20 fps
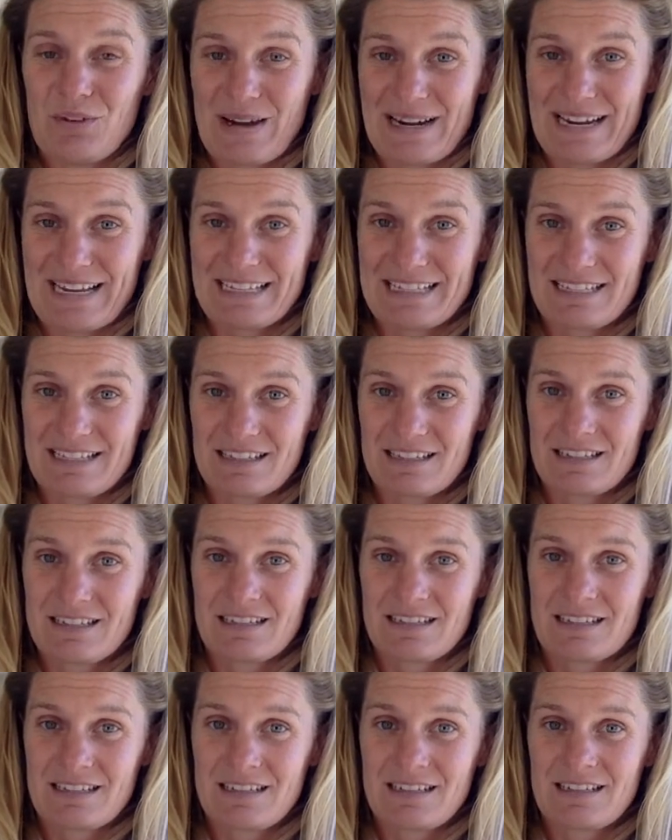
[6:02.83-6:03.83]

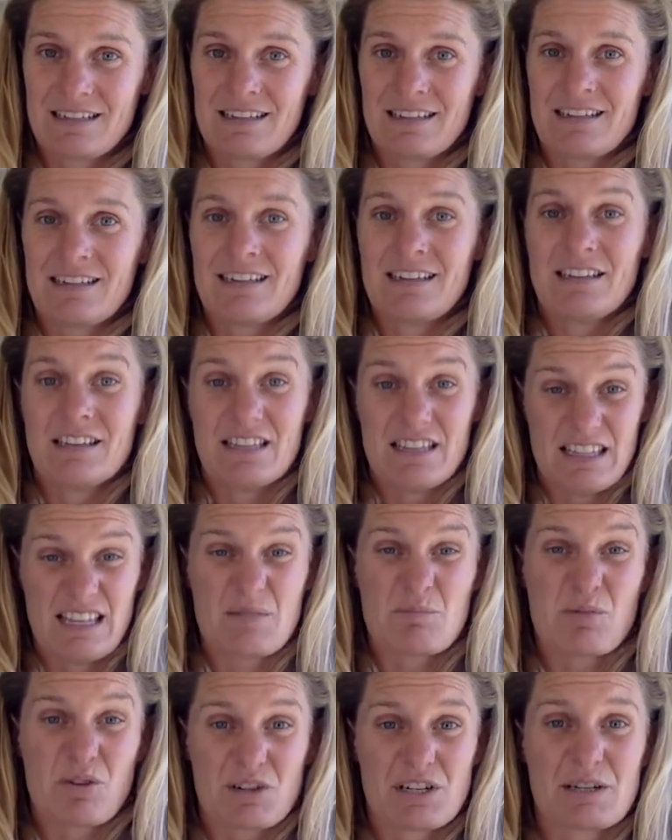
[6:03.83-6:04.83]
finances
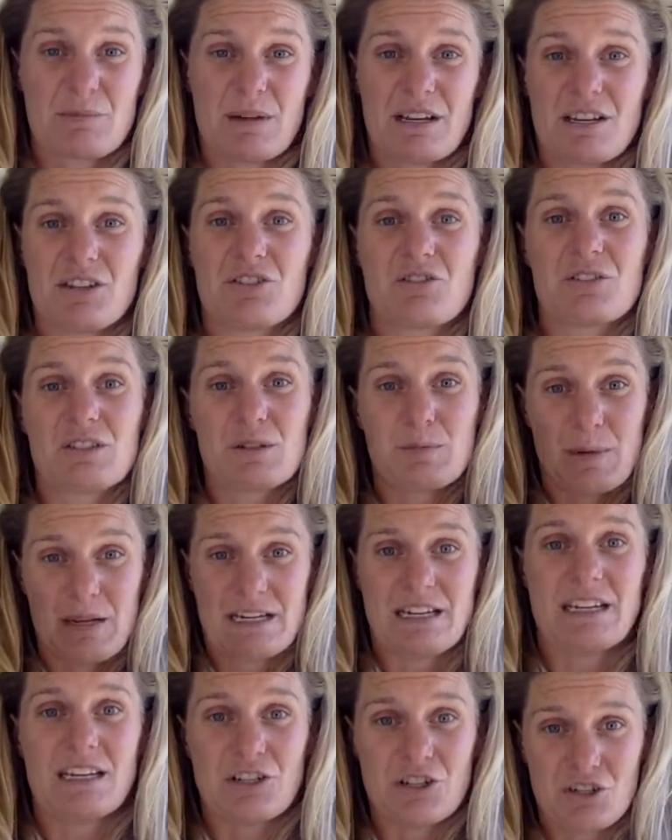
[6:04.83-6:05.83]
that project manager is
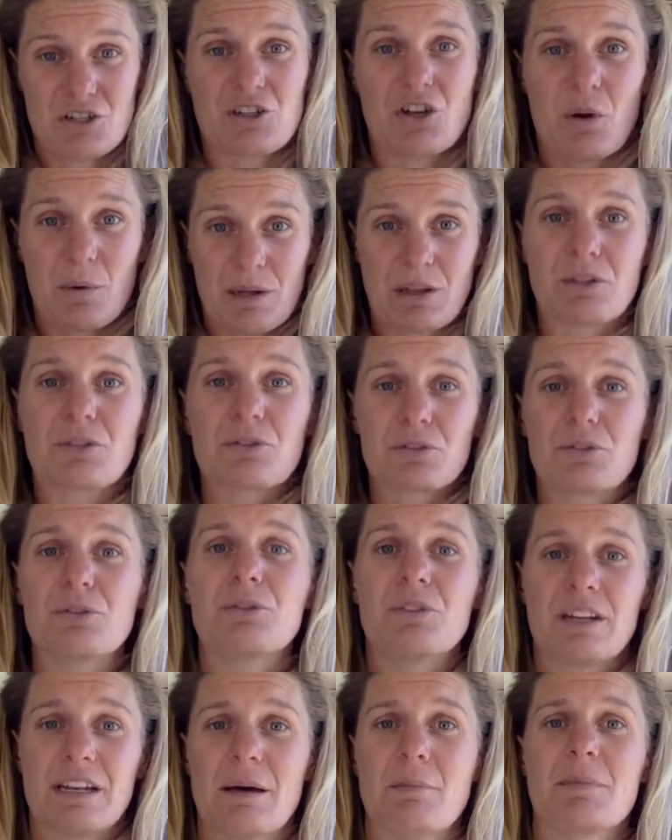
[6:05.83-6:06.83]
spending going through
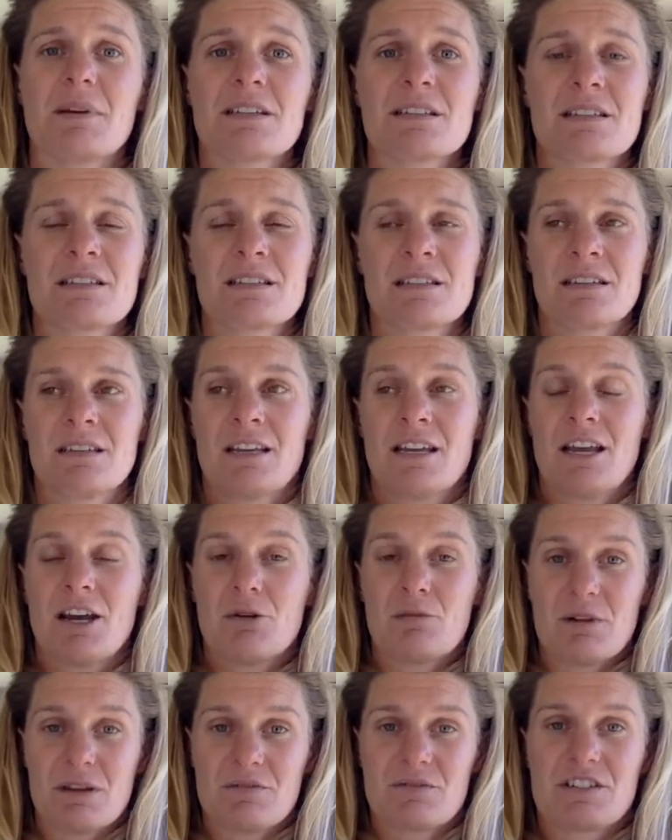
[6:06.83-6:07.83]
the numbers.
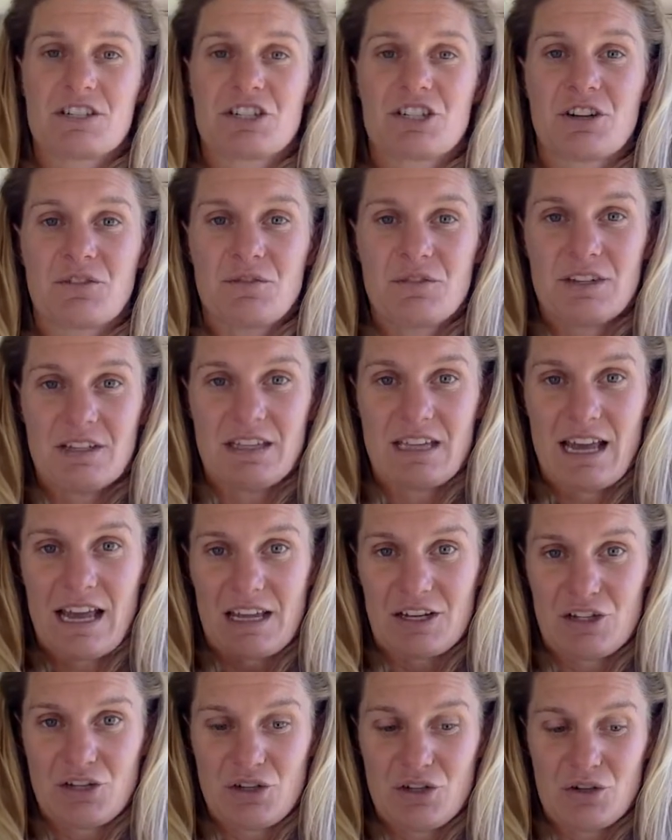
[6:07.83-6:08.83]
We have shifted that
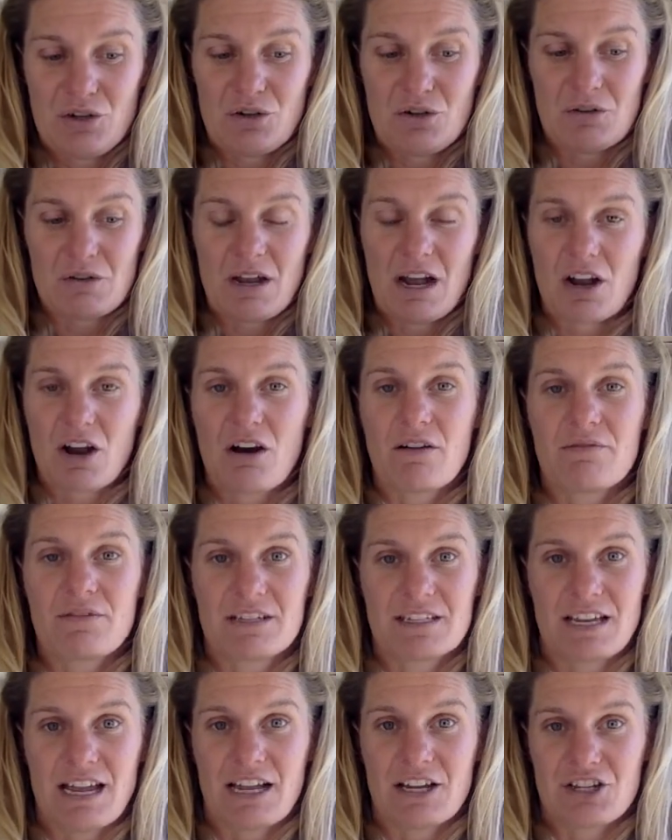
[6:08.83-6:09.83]
to a
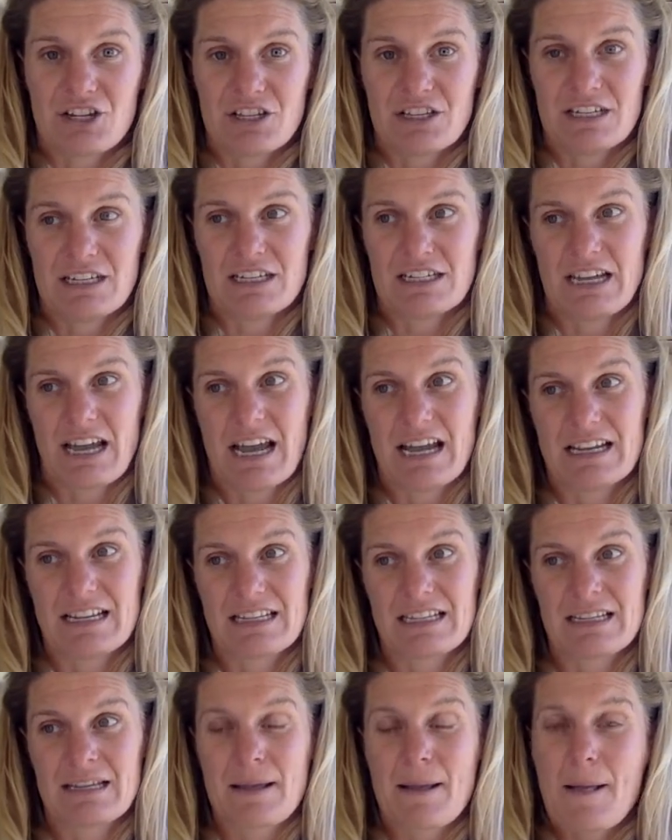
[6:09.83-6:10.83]
conversation that
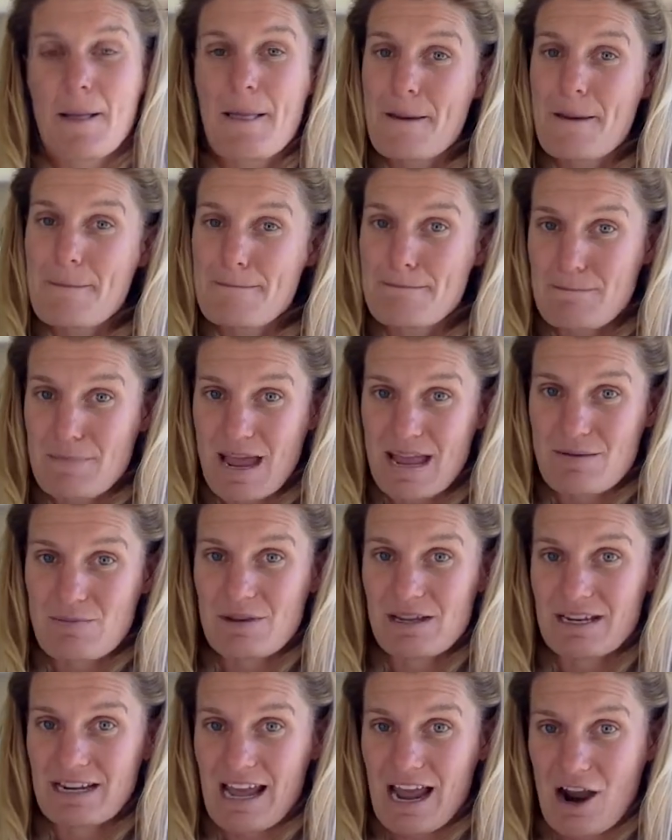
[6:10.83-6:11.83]
takes
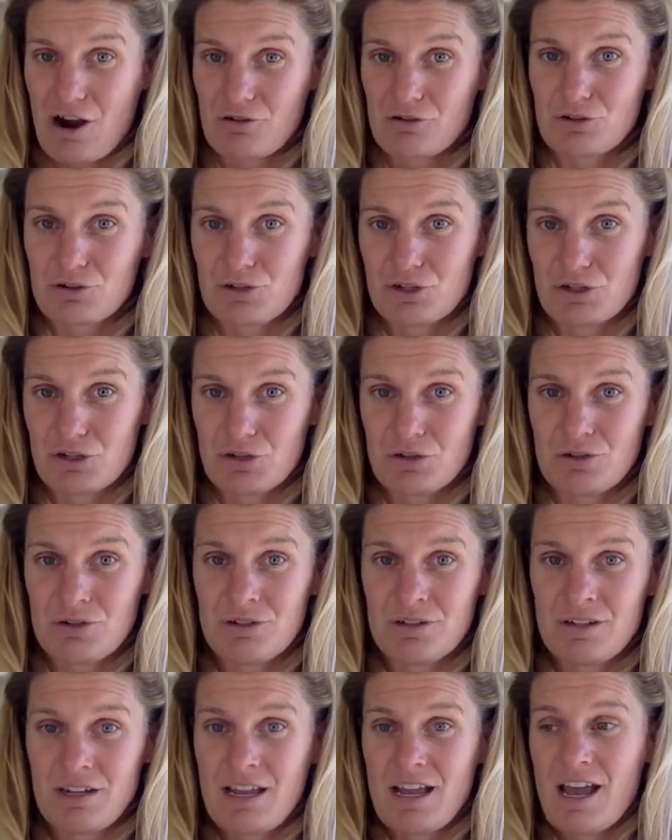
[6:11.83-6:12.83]
maybe an hour or two
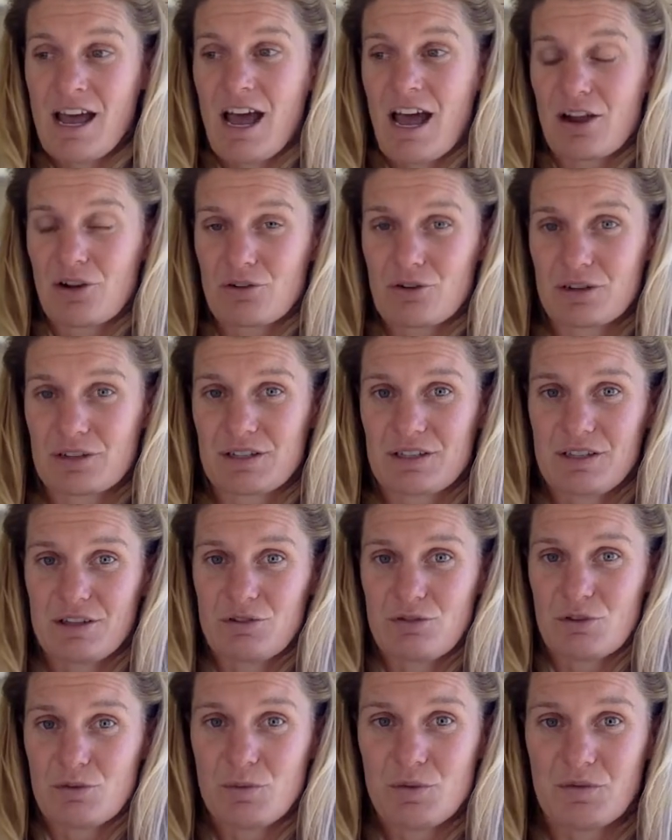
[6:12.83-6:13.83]
across the
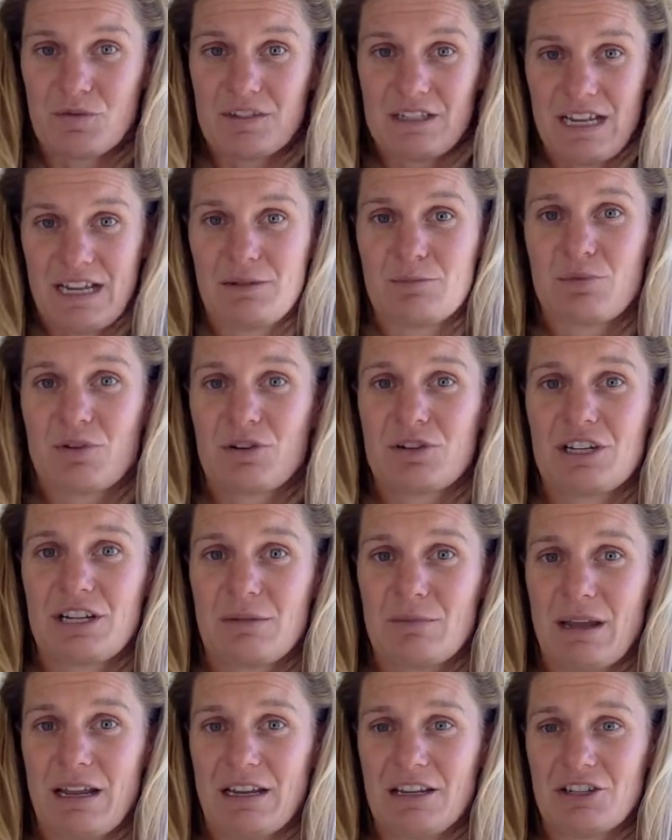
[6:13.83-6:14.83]
group of 10
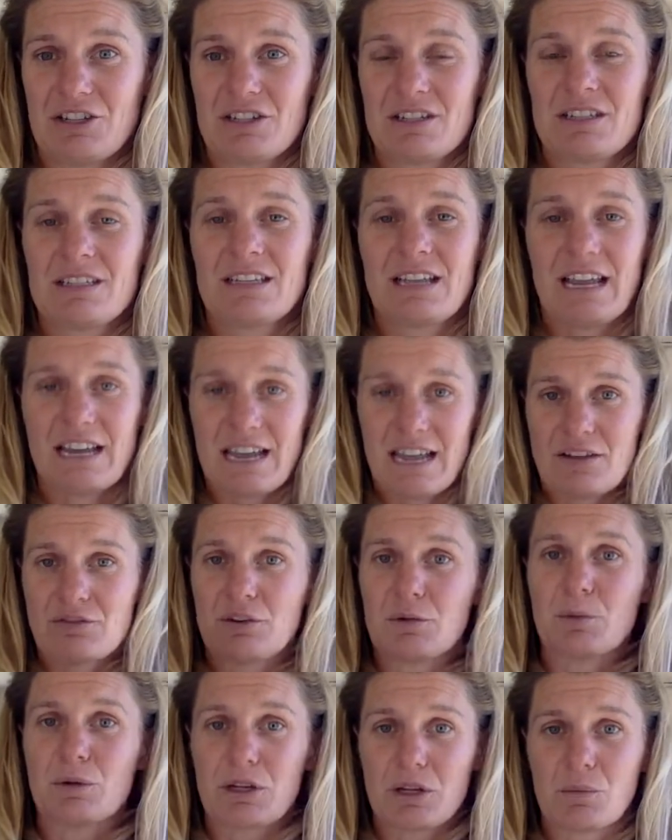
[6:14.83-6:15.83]
project managers, and
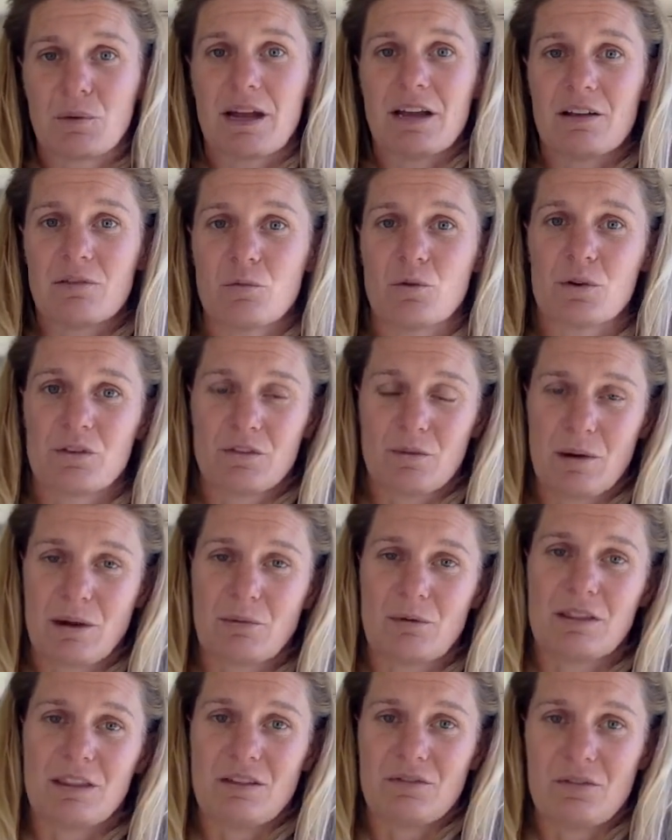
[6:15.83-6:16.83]
everybody walks away
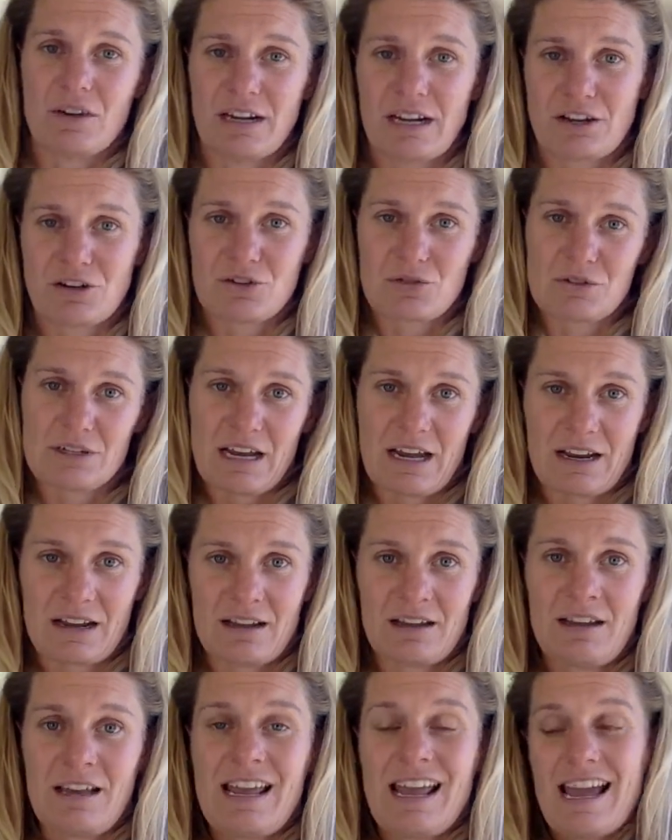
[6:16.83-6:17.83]
with their financial data
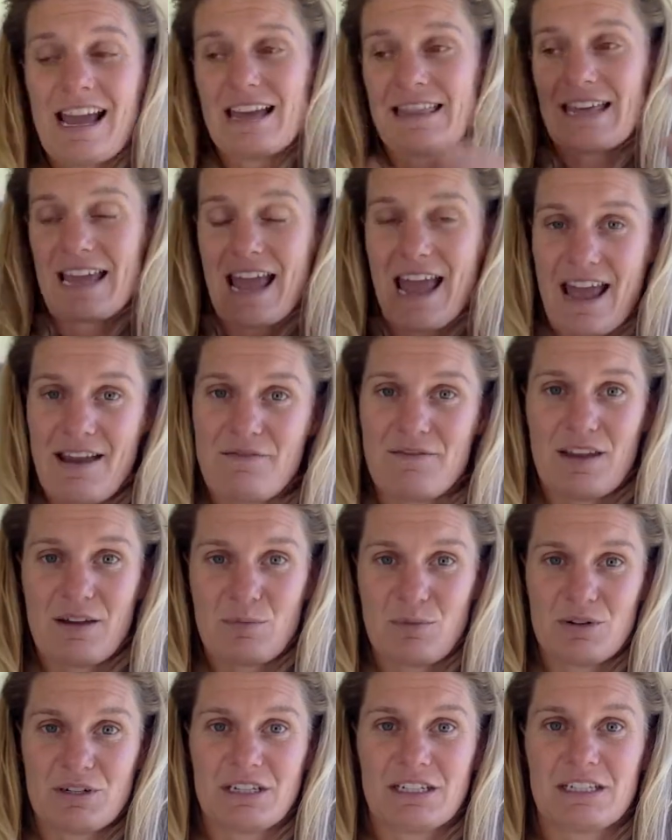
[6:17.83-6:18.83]
and they have
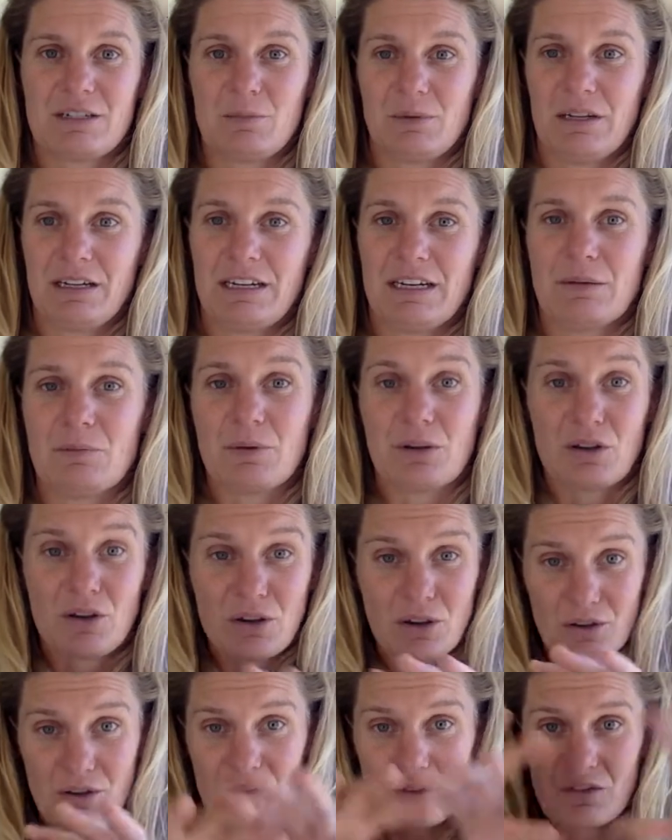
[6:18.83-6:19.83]
that predictability
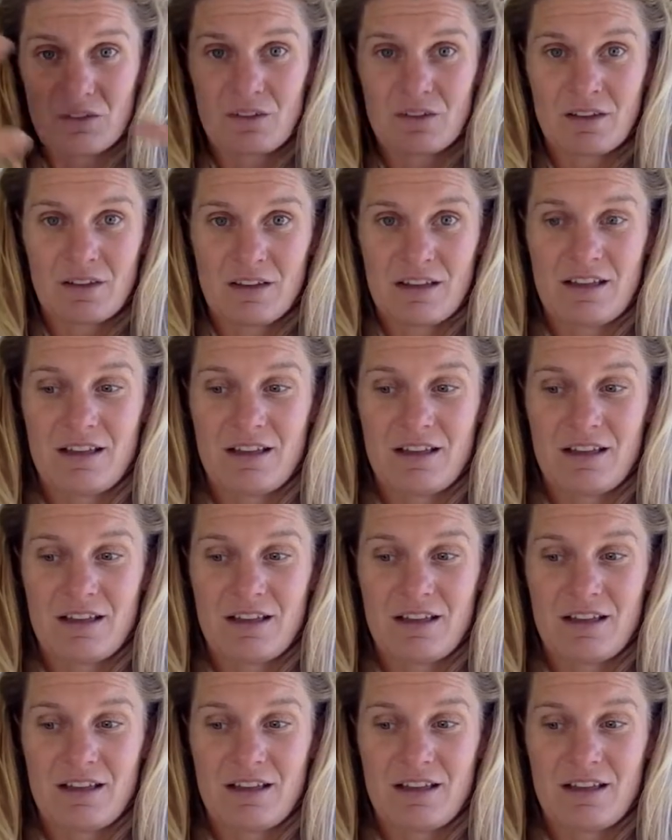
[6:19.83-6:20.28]
because